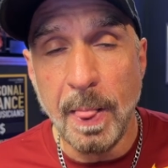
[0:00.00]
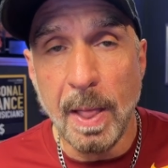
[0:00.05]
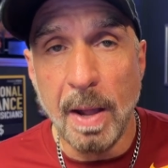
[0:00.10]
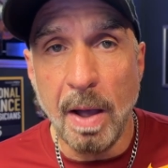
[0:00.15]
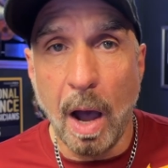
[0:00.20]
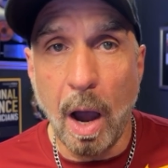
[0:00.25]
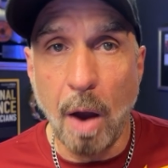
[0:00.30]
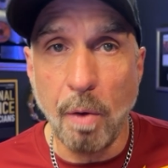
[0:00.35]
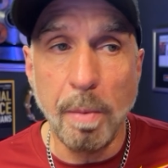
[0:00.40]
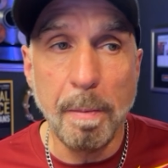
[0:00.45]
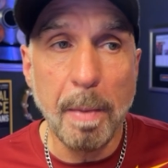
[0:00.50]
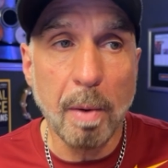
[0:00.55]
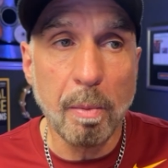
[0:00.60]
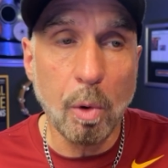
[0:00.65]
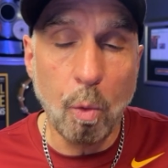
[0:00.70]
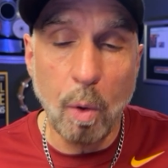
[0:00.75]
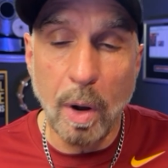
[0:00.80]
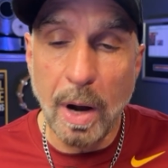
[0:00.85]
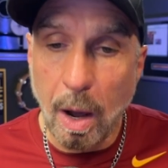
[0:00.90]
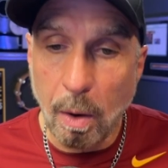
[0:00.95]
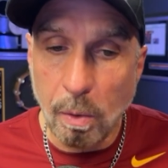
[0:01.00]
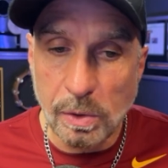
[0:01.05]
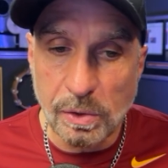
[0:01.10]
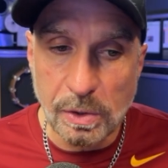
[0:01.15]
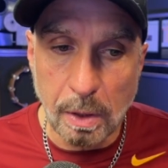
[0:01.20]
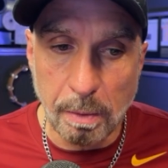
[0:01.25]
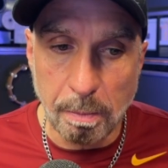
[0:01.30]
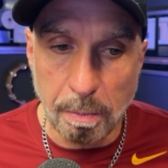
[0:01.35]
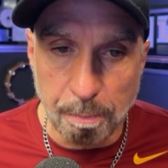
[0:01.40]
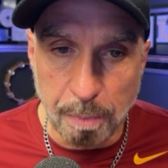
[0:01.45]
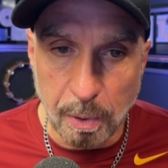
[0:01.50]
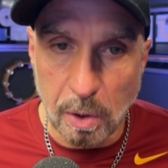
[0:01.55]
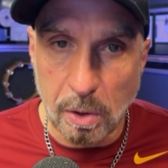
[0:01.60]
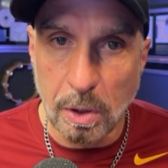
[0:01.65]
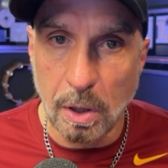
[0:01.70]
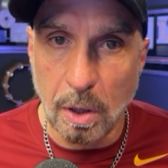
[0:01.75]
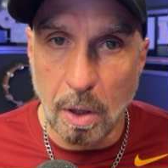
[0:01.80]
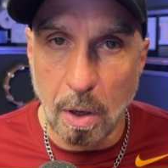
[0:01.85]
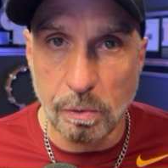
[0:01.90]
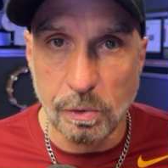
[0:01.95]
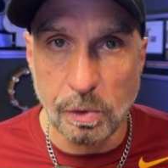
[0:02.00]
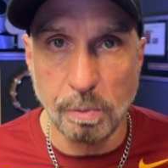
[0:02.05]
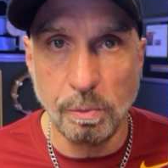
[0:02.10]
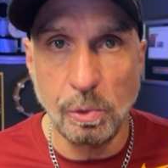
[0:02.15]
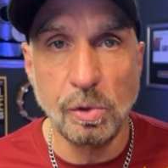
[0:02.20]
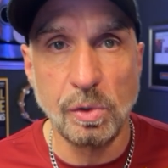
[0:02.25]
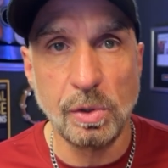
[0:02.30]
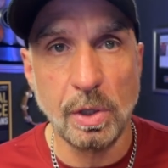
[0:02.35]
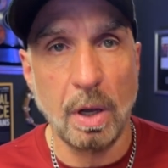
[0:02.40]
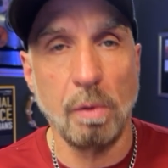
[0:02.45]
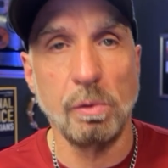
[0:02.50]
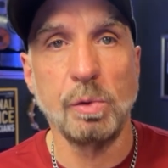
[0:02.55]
I remember when I was at Berklee College of Music,